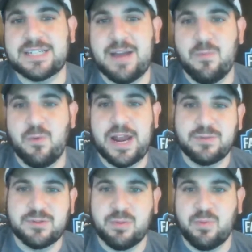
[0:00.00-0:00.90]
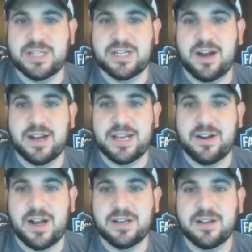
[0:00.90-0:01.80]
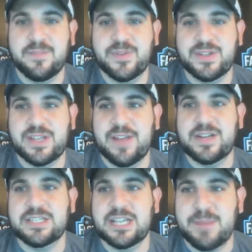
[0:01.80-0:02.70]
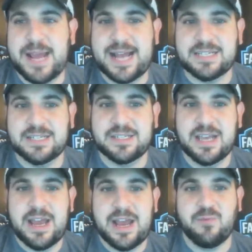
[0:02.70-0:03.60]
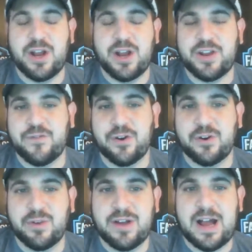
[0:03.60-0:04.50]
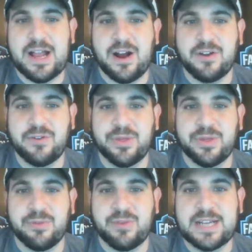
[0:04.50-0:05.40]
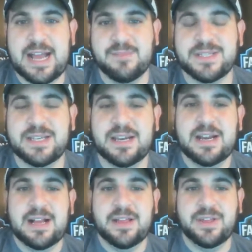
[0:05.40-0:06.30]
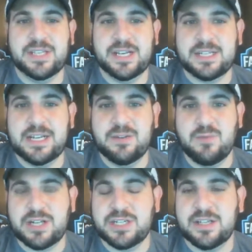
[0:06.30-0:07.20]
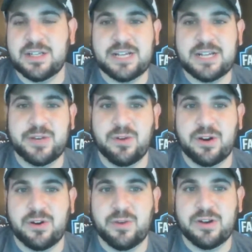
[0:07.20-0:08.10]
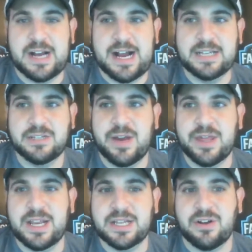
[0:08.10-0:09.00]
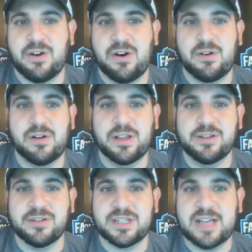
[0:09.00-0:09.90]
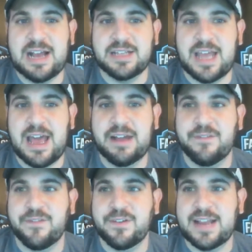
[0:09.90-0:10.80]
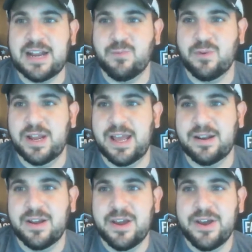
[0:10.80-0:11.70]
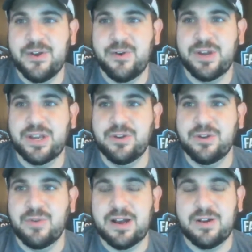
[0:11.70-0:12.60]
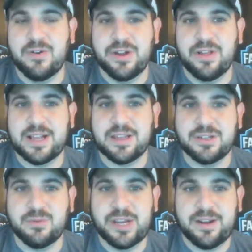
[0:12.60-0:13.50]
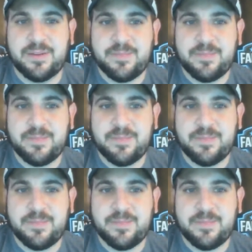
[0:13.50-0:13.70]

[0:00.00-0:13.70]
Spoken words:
time Woodhead was with Wisenhunt, he caught 76 passes and rushed for a career high 103 attempts. The 16 rushes last week were a career high, so I think it's all clear skies ahead for Danny Woodhead. Who do you like this week?